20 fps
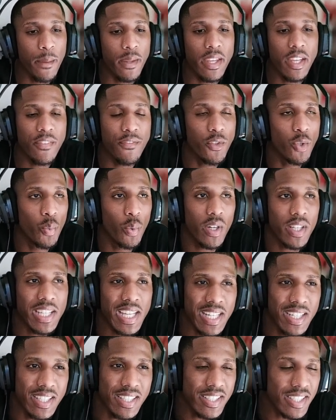if you work
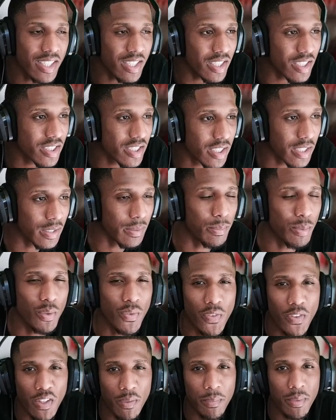at a dealership you
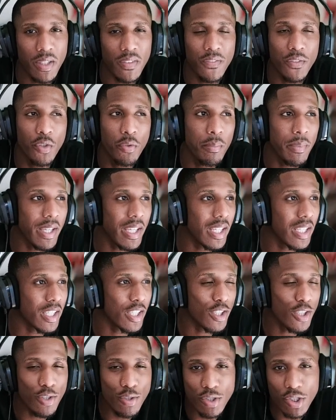feel me if you make
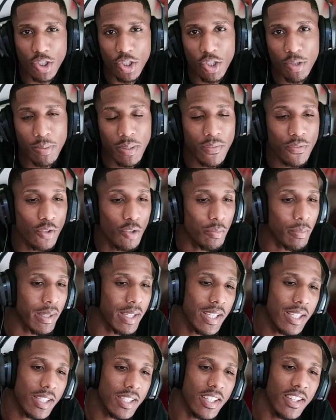youtube if you
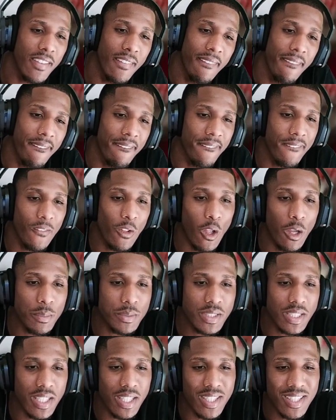make you know what i'm
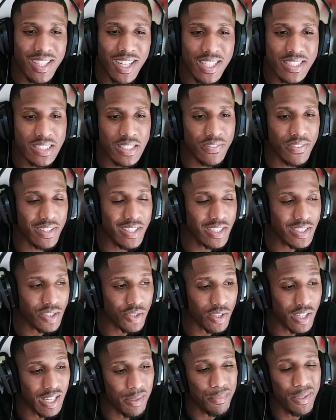saying content for
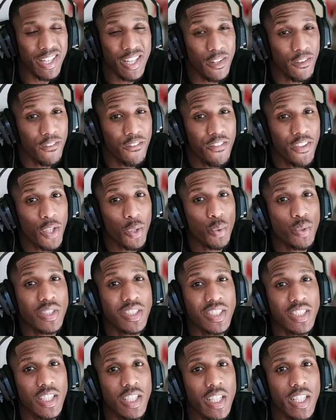instagram and it
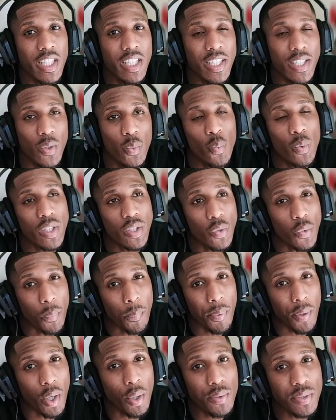feels good when you
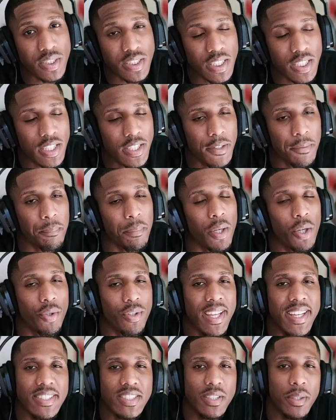post it bro
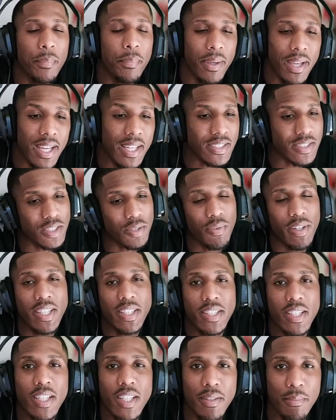that's your passion
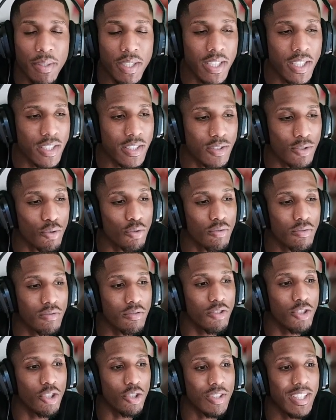right there man you
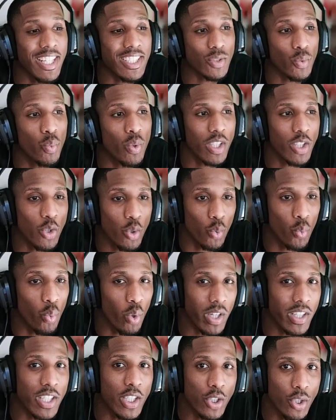you know that's what you
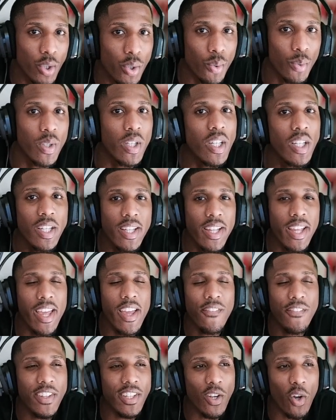want to do
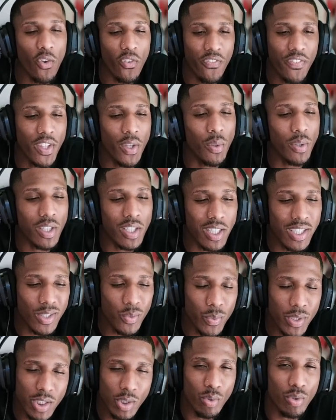if it don't feel good
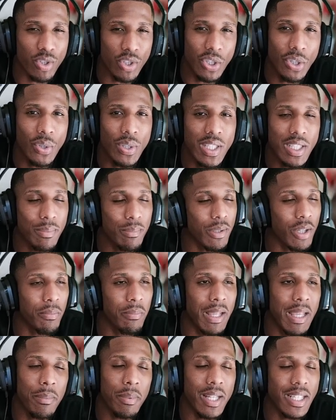when you do it bro
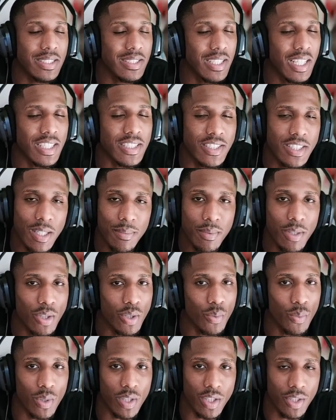maybe that's not something
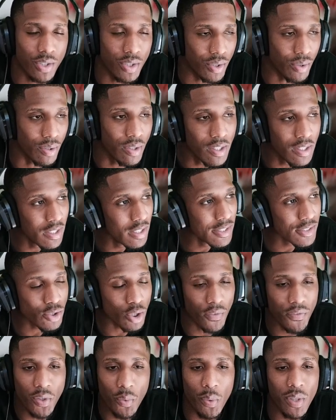you want to do
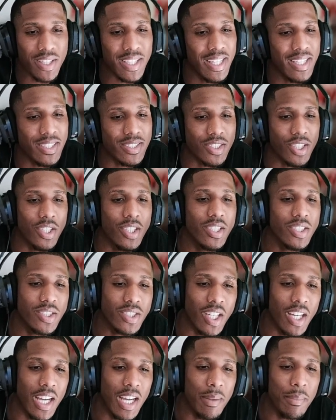so if you work at a certain
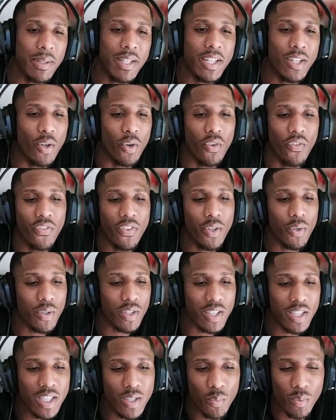job and it don't feel
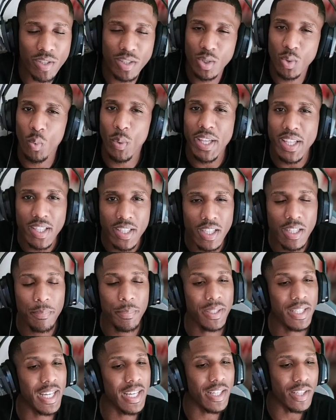good when you wake up
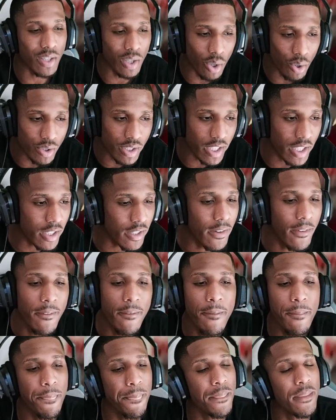and got to go there,
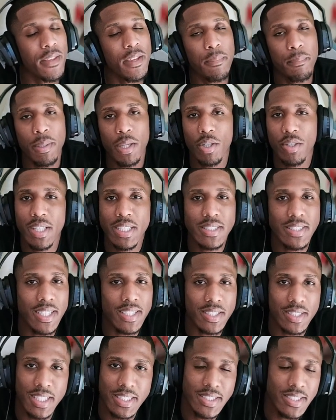bro, that's
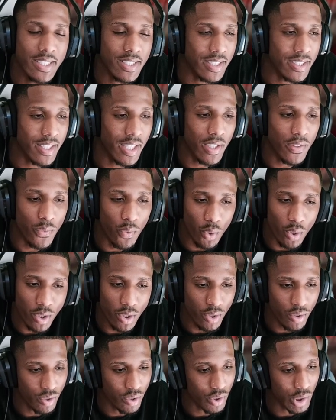not that's not the thing for
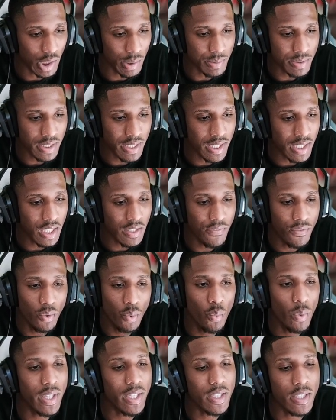you. You know what I'm saying? If you
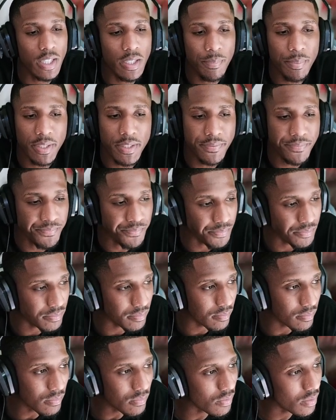wake up and
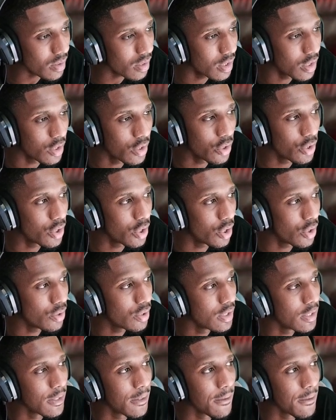you know